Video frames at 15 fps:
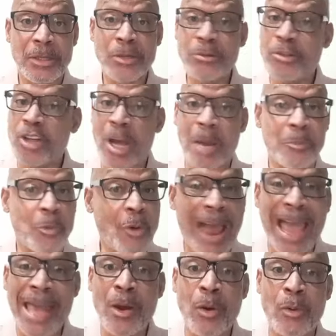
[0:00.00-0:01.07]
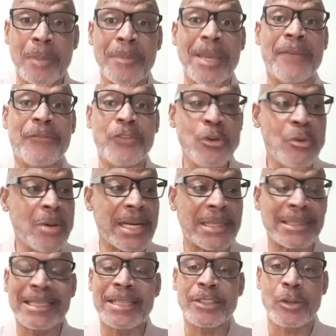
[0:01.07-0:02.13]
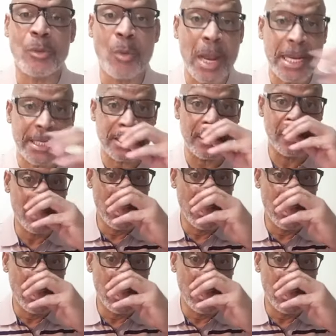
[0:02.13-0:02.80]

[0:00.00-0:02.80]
You jump right on them if you in a situation